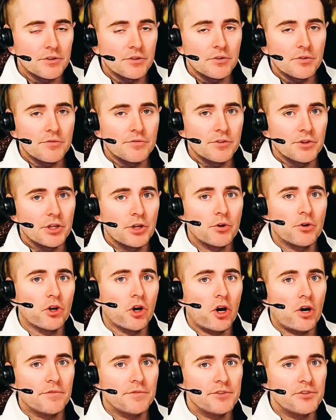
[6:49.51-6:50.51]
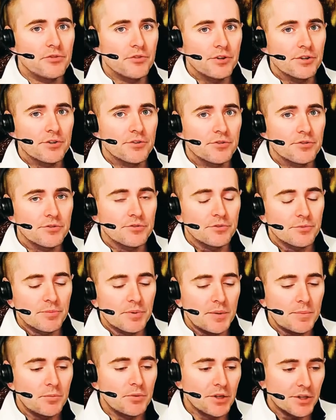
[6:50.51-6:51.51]
if you know coffee drinkers or
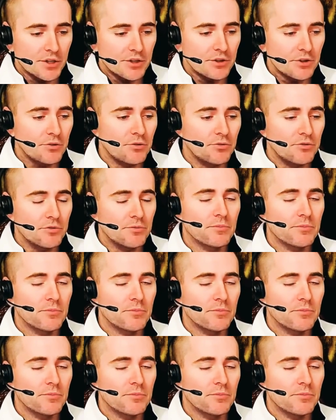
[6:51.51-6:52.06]
people that could use